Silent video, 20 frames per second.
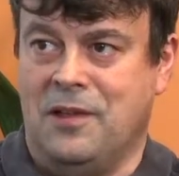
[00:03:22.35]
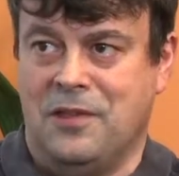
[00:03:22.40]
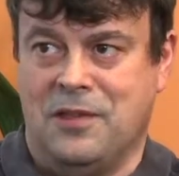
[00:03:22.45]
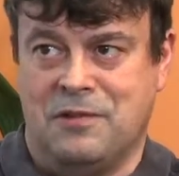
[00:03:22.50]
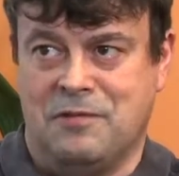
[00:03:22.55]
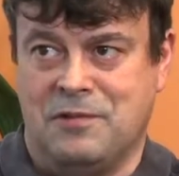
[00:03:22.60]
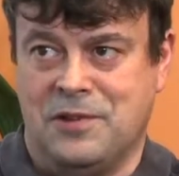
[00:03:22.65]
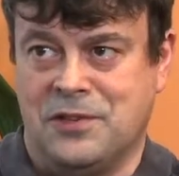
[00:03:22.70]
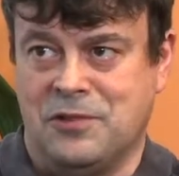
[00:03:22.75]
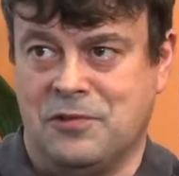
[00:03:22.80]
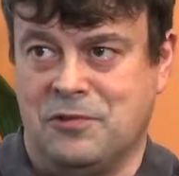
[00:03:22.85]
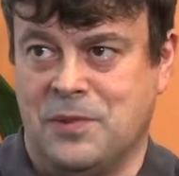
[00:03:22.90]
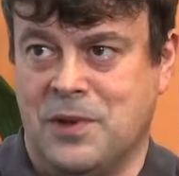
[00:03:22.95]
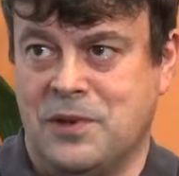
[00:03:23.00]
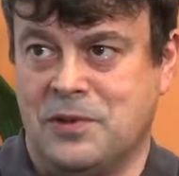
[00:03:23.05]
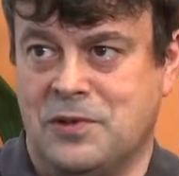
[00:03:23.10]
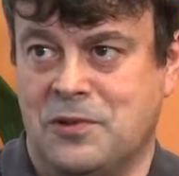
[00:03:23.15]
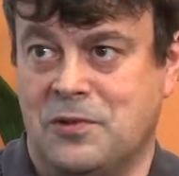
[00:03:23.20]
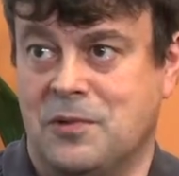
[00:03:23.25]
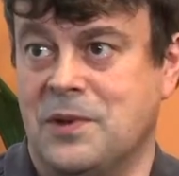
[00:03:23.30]
there is
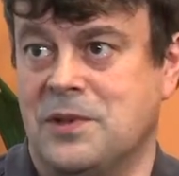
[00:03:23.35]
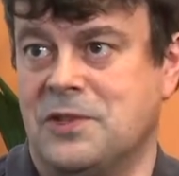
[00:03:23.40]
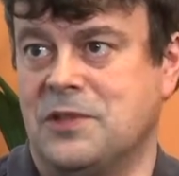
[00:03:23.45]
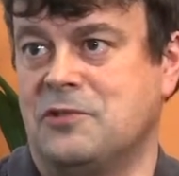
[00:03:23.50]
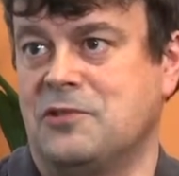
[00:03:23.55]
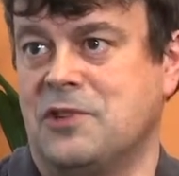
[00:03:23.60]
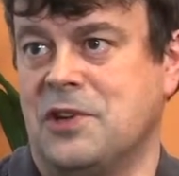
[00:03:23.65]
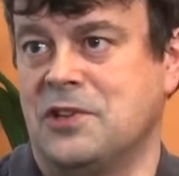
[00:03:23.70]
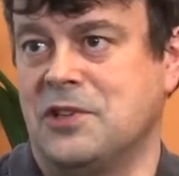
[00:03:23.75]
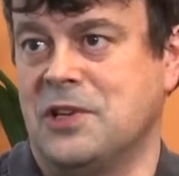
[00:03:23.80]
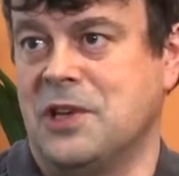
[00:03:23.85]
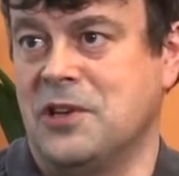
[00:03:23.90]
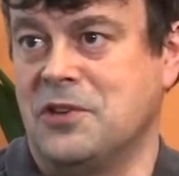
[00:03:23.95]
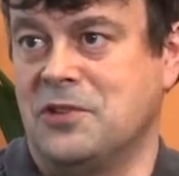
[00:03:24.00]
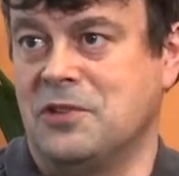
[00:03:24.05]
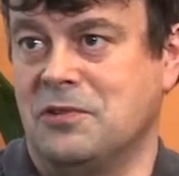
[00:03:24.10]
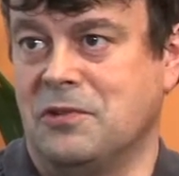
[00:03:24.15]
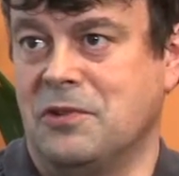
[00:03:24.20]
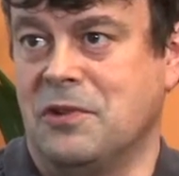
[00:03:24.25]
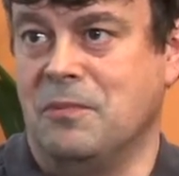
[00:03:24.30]
almost always a
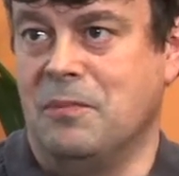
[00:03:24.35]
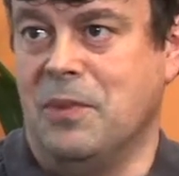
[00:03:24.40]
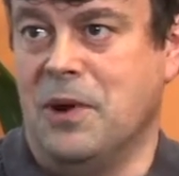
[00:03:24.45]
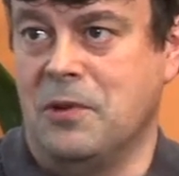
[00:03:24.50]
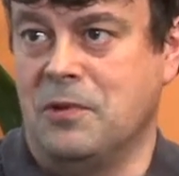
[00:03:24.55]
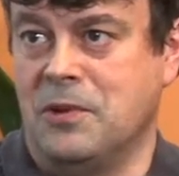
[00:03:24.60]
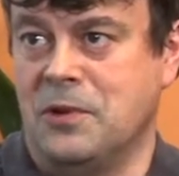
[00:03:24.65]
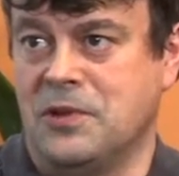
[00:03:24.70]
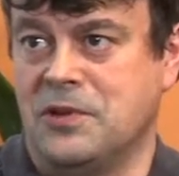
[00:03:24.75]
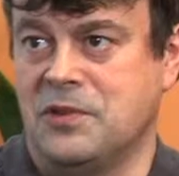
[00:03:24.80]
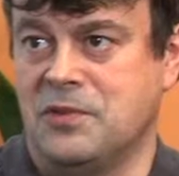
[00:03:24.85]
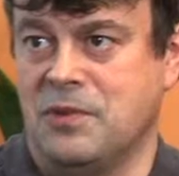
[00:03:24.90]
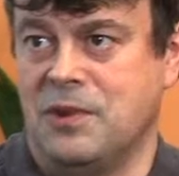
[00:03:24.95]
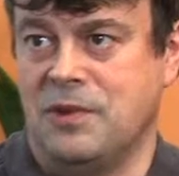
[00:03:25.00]
translational component.